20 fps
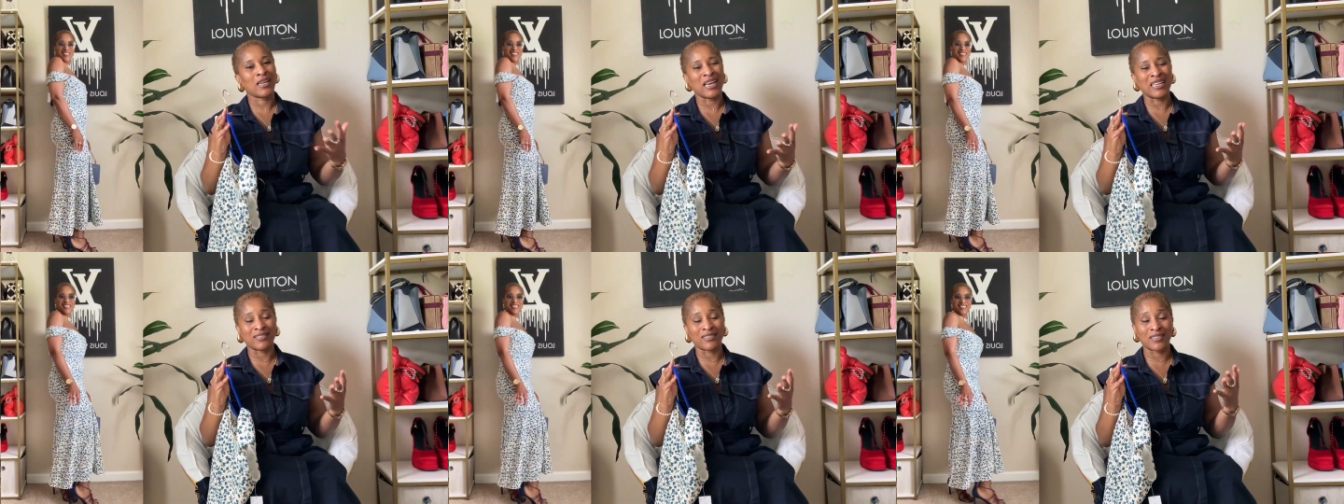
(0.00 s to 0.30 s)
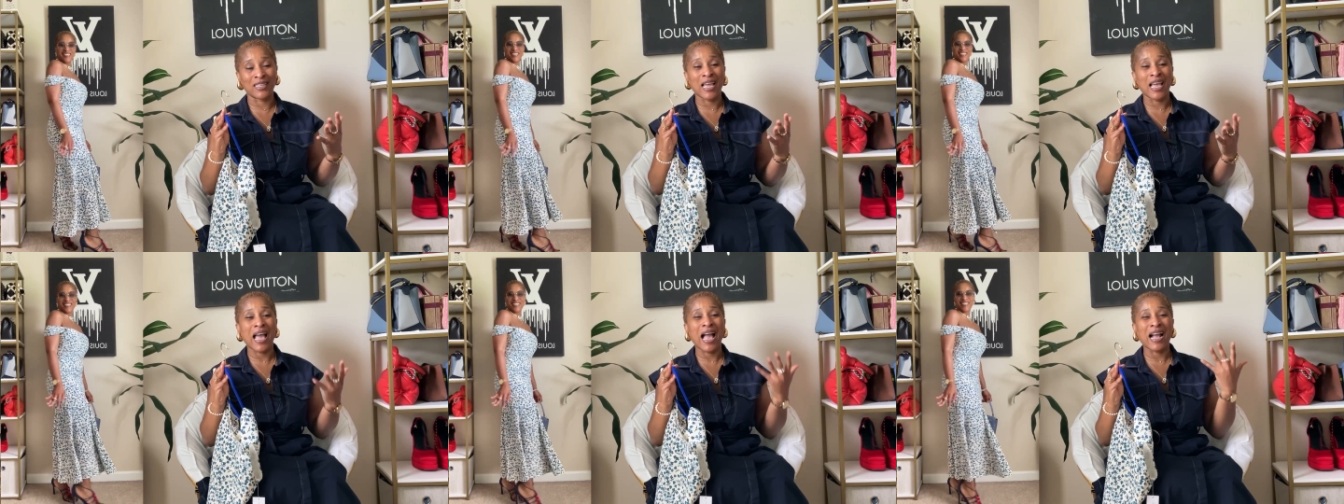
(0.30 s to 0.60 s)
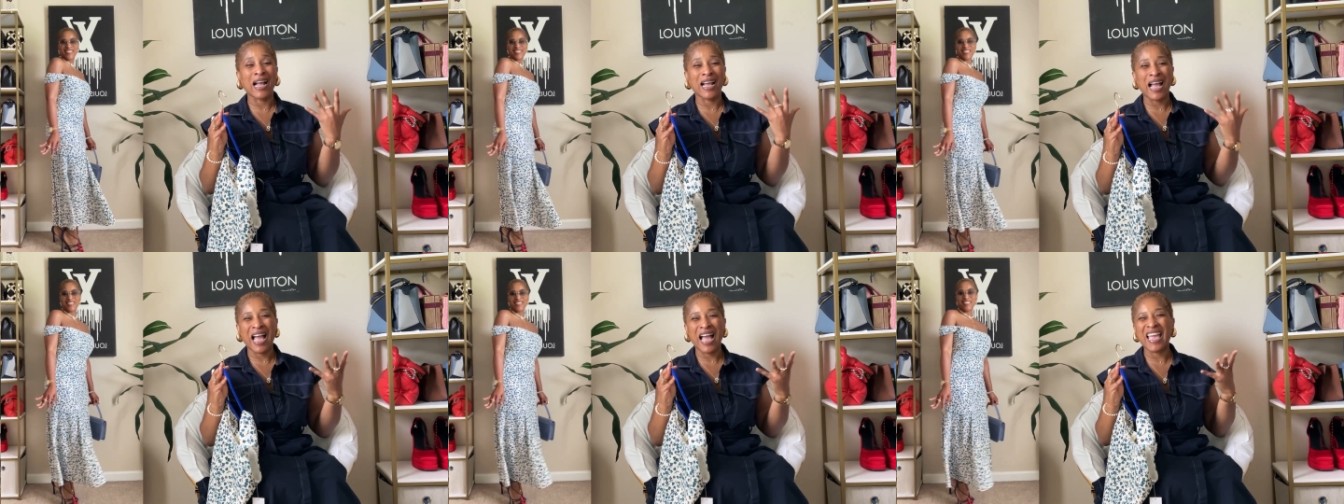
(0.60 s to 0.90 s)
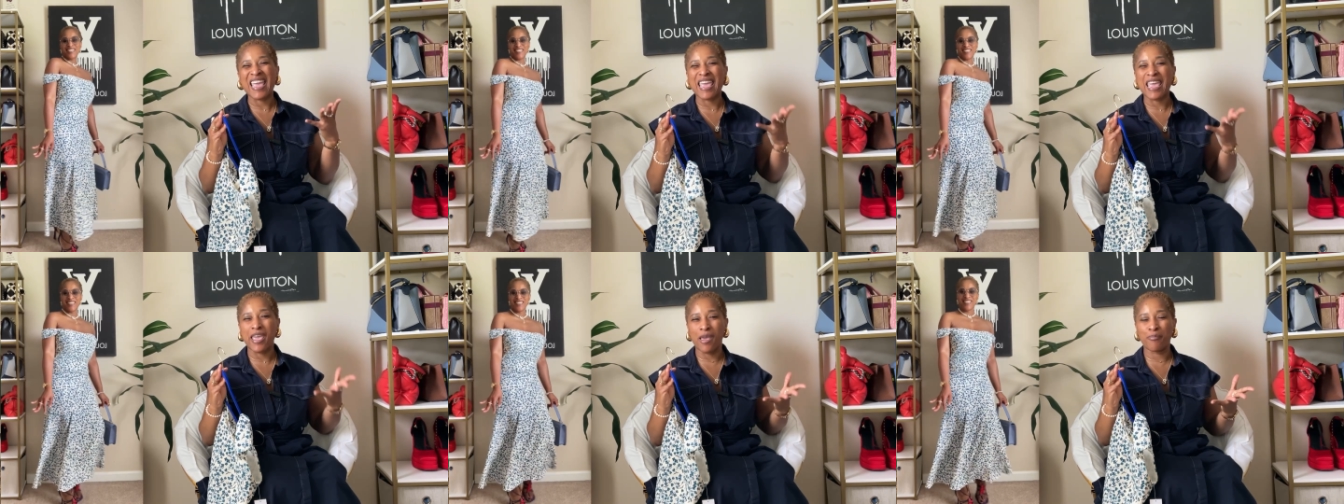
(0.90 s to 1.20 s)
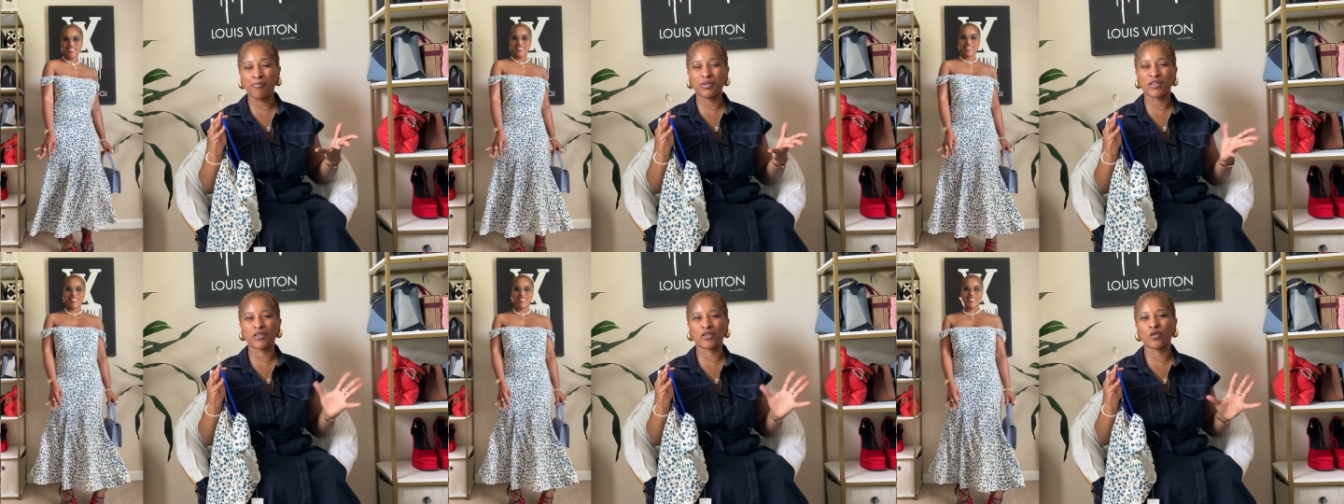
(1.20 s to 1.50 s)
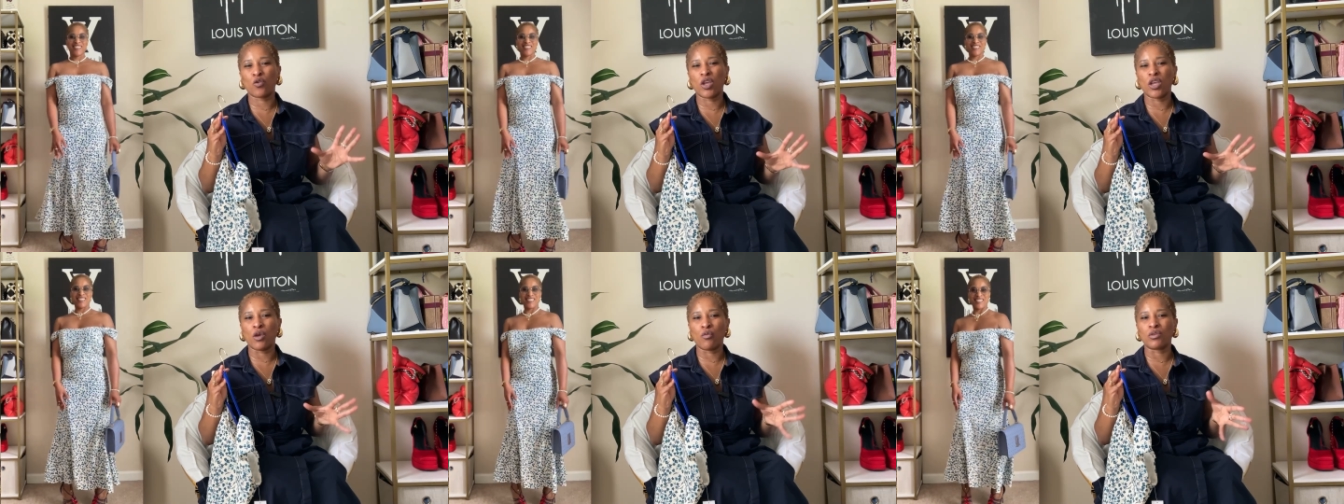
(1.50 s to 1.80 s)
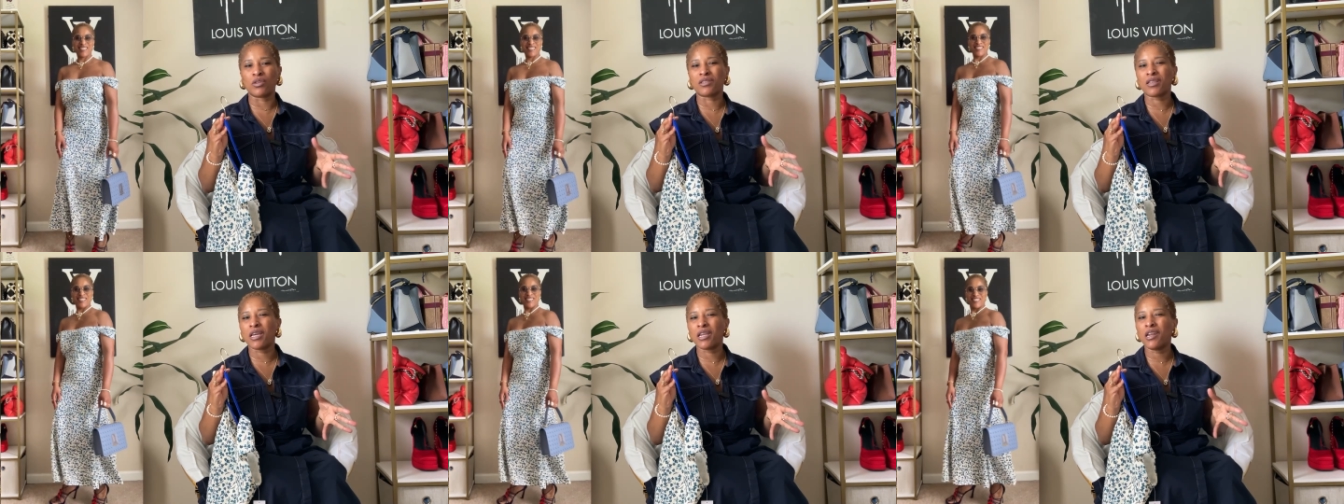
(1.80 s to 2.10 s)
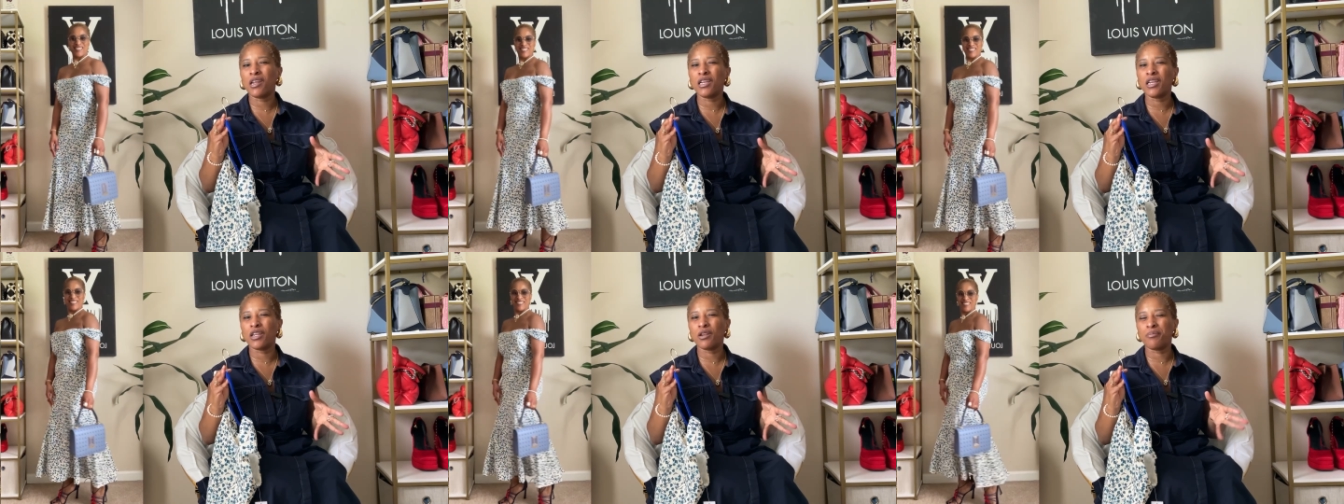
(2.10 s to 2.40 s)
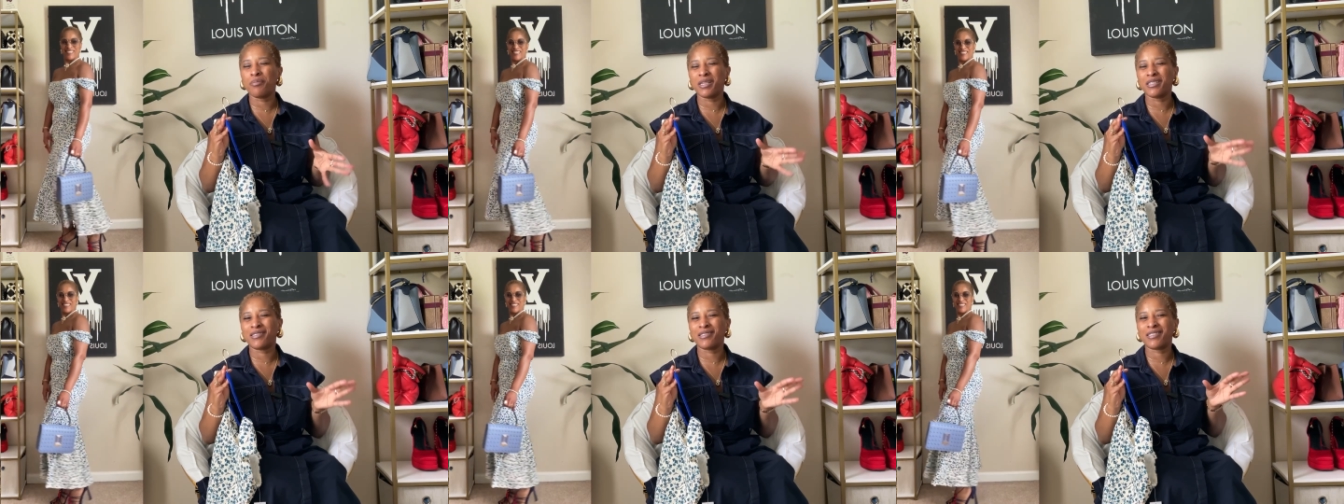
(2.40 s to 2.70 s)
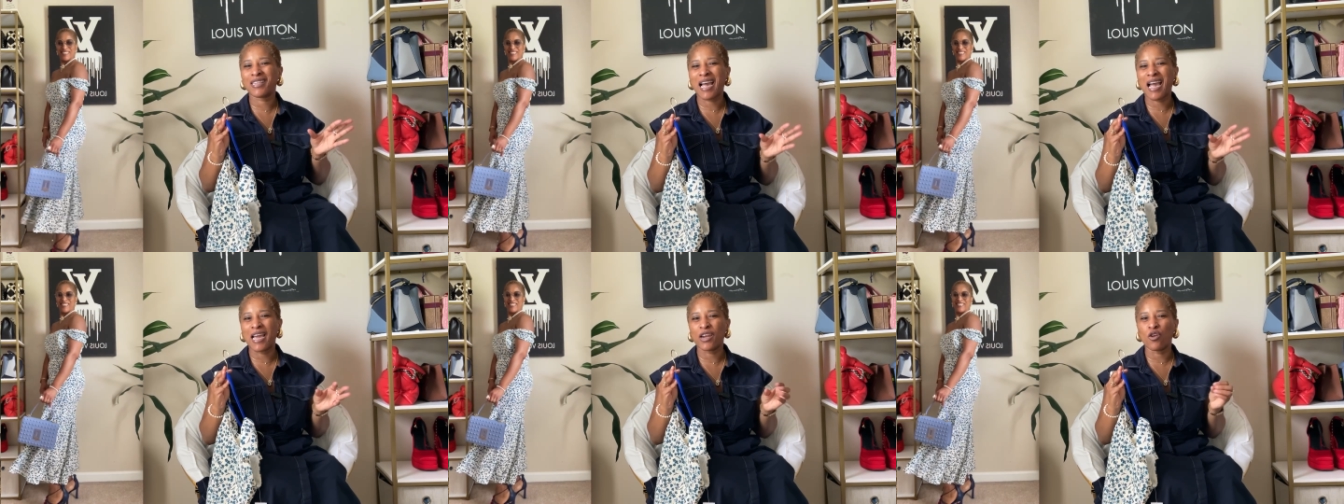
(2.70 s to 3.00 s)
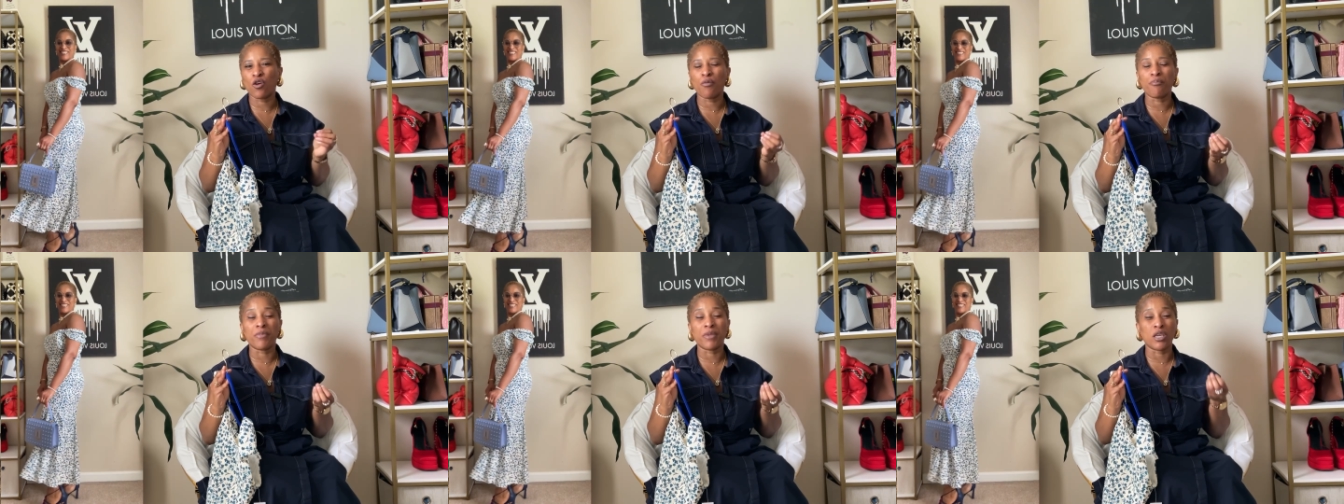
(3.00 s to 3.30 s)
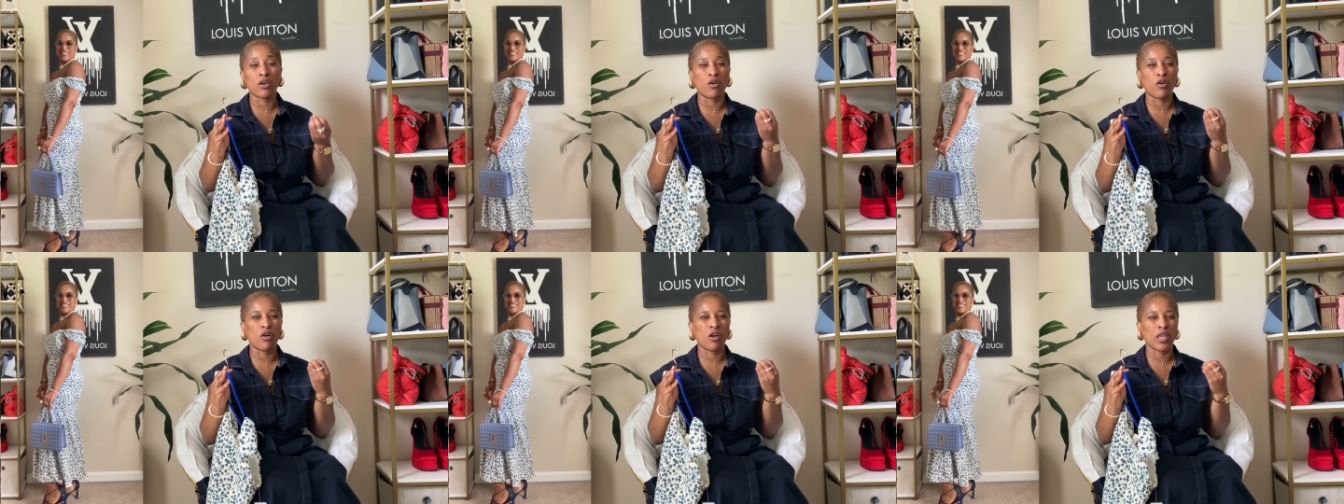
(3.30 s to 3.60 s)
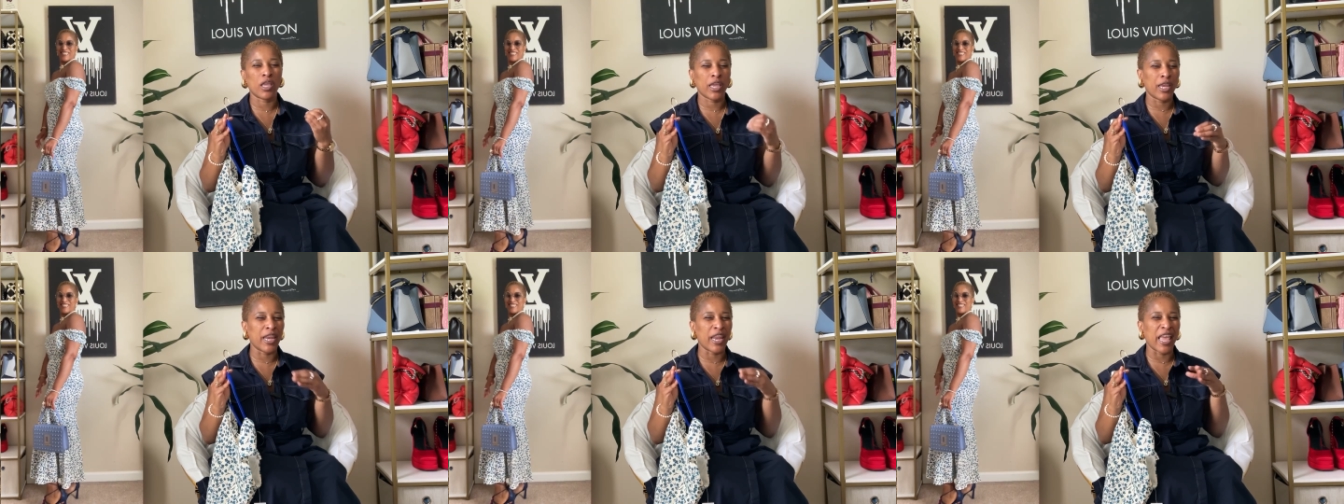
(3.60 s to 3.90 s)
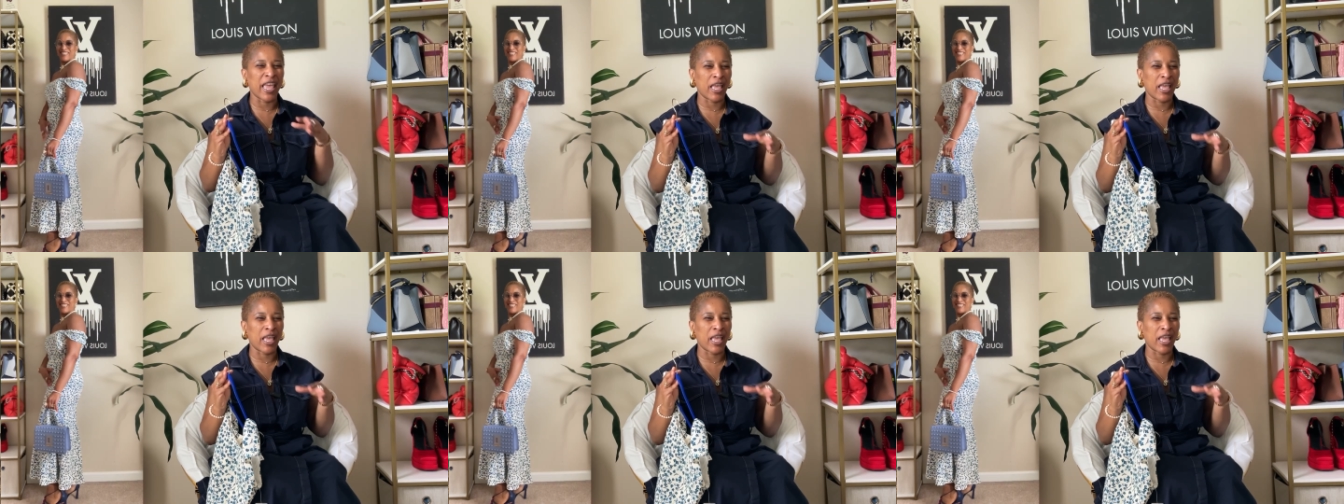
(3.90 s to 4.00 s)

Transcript: I said I got hips, so it was kind of a little bit tight on me in the